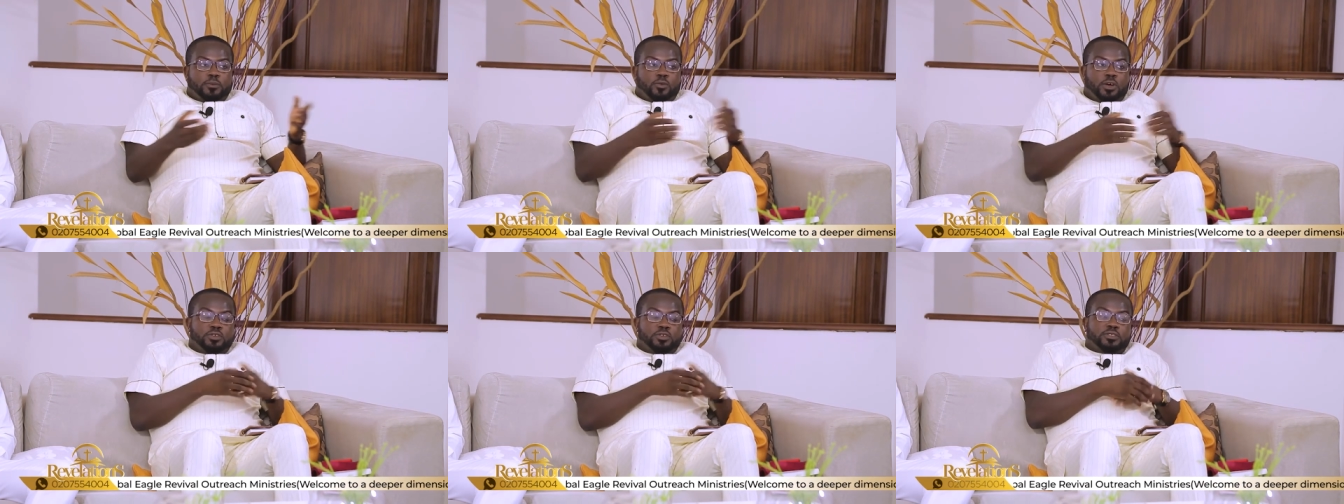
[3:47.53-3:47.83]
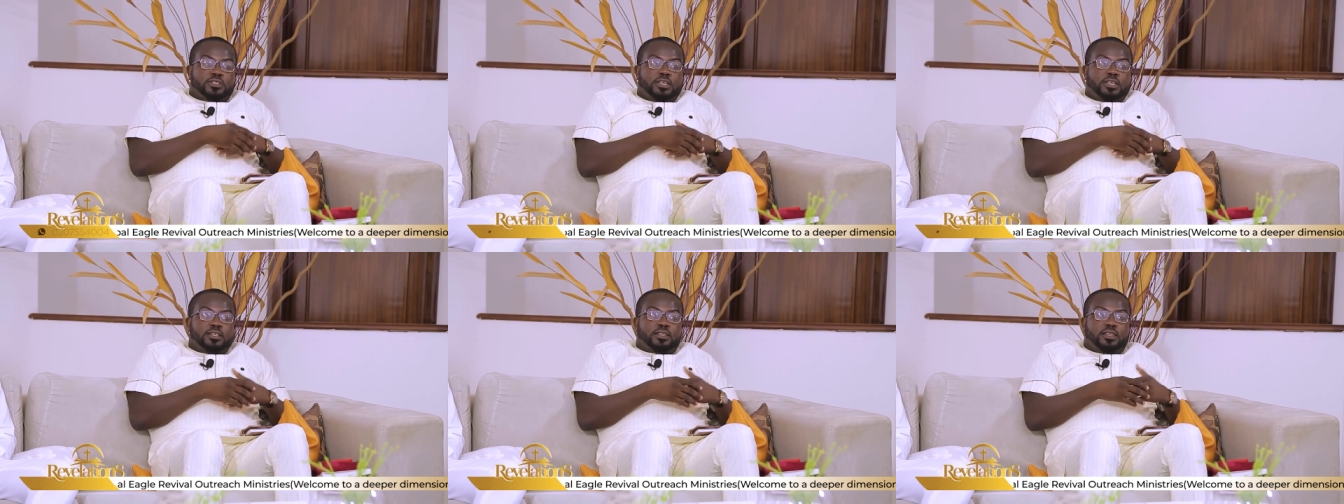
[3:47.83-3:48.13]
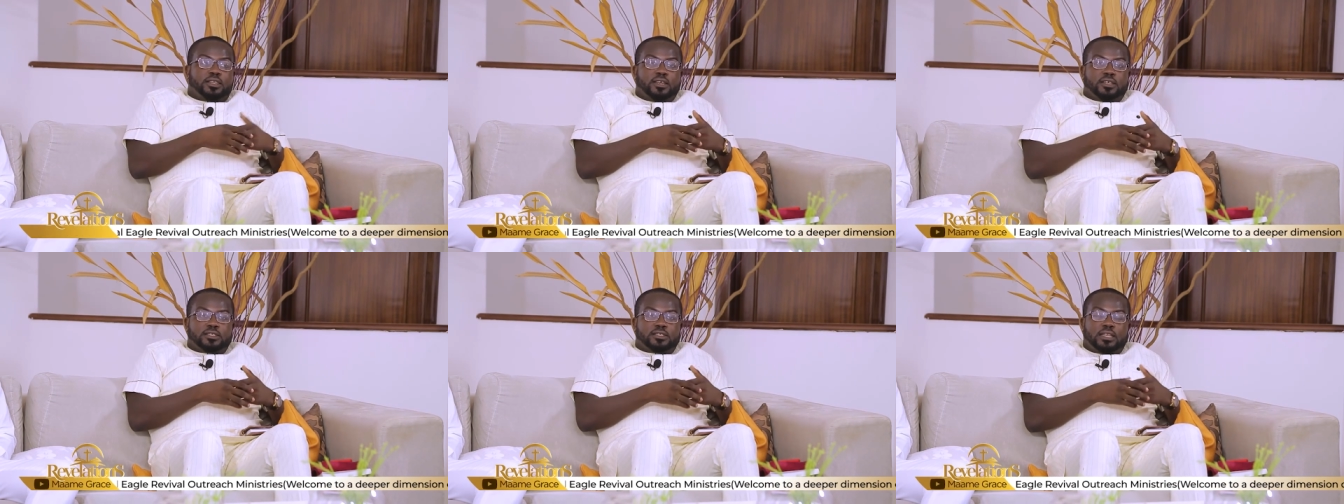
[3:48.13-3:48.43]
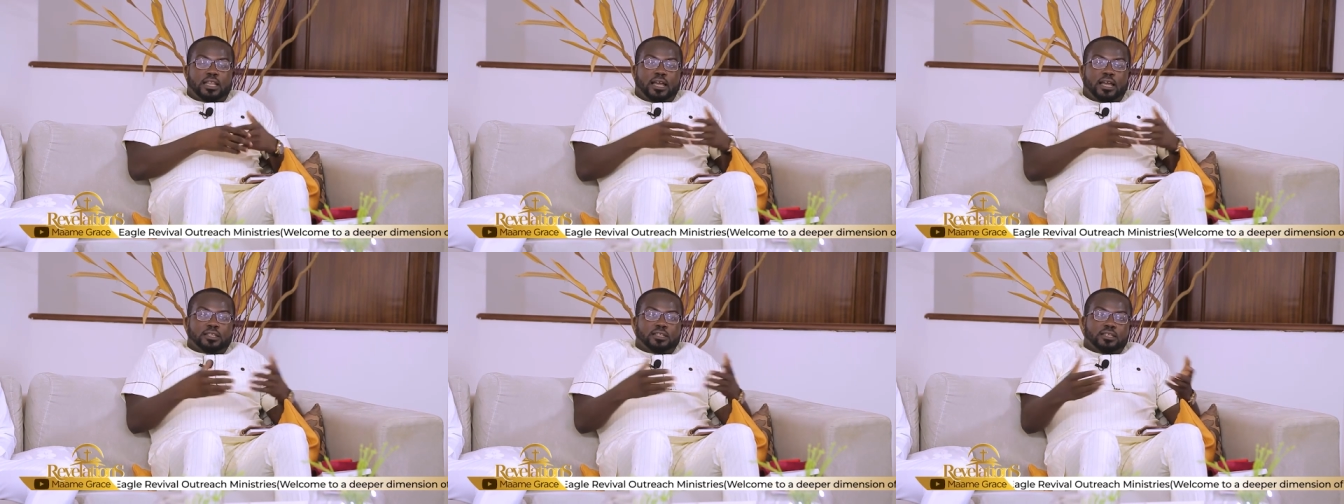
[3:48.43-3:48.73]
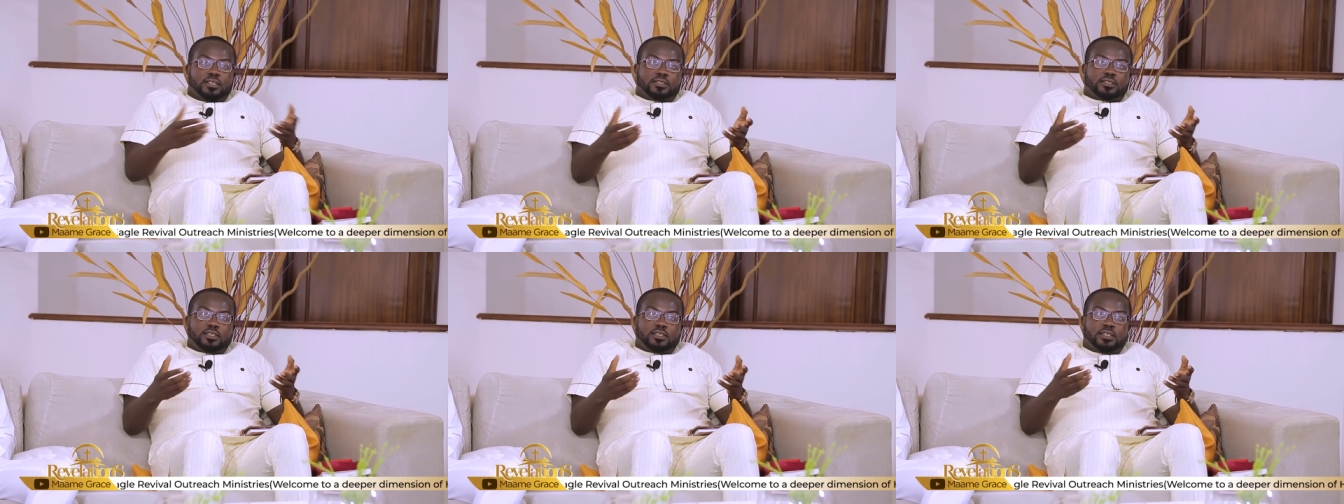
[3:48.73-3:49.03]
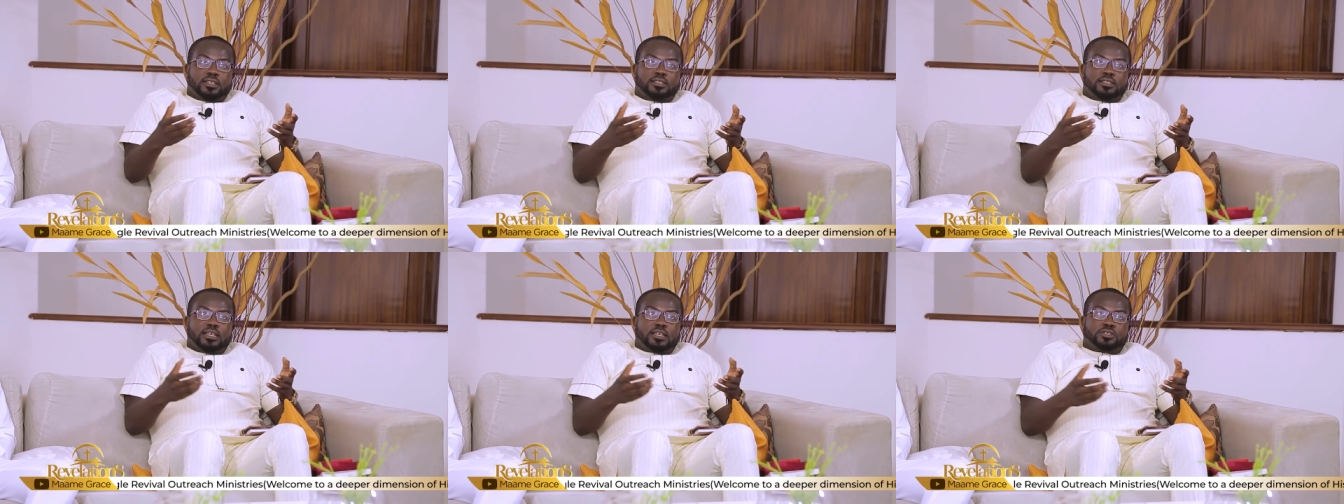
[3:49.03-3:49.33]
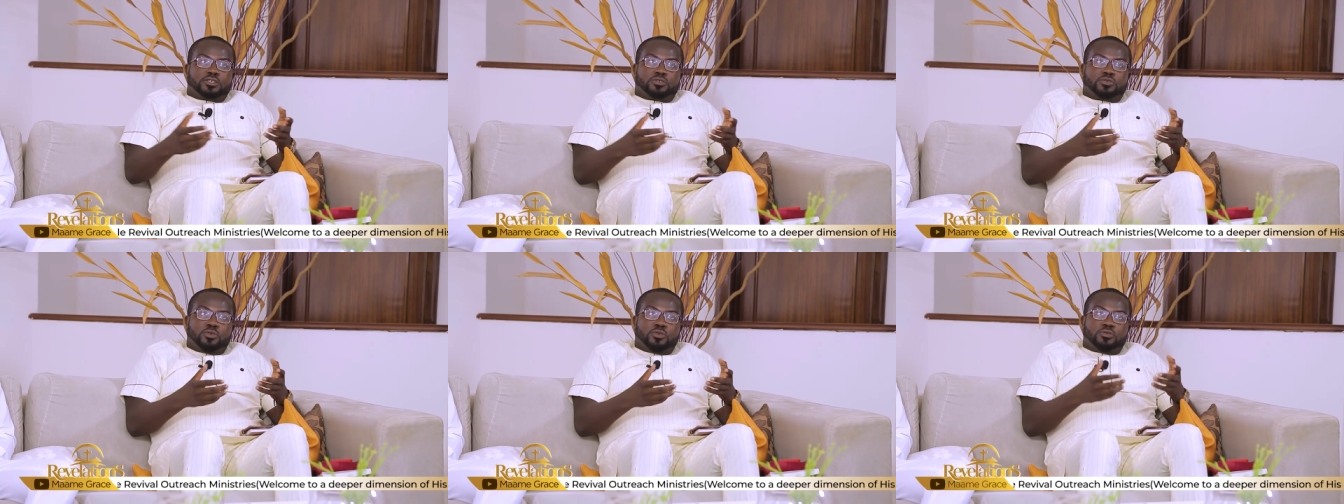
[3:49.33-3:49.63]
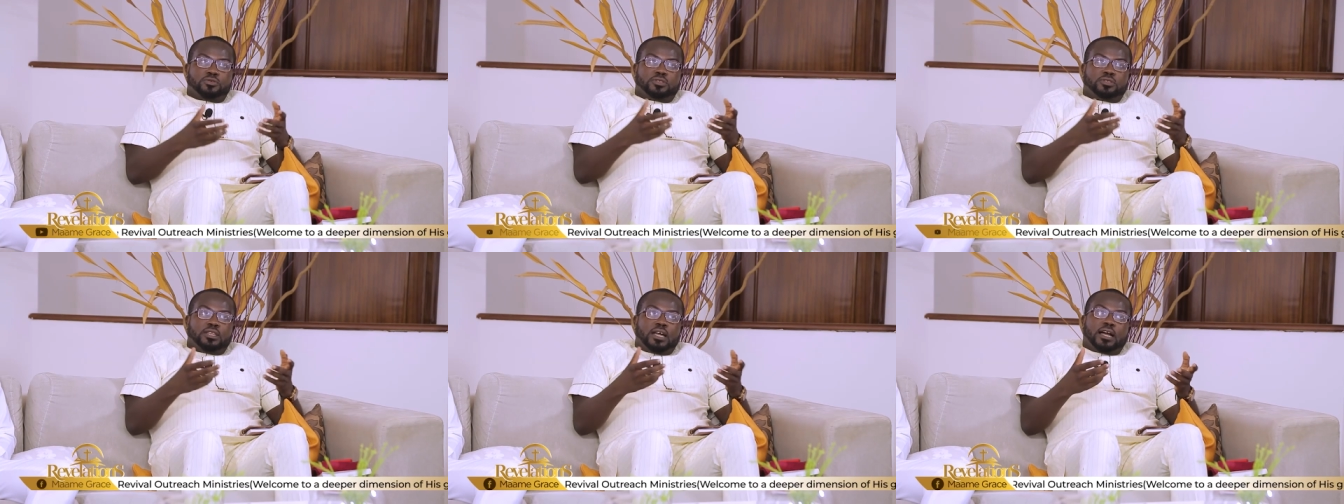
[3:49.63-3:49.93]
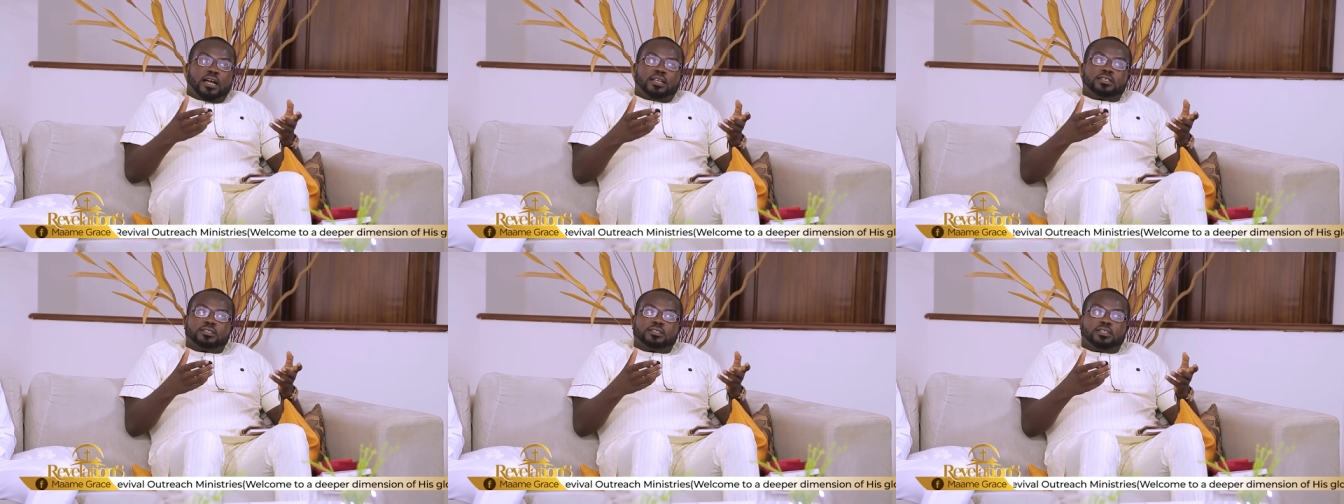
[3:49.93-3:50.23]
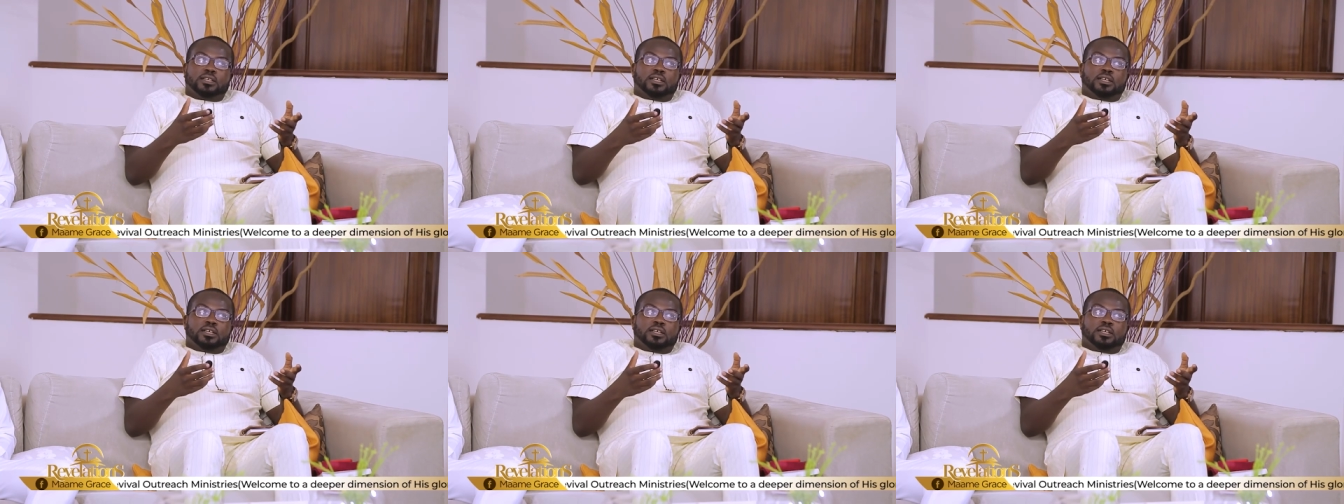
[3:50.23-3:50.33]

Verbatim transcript: when you say things like this, it just shows that,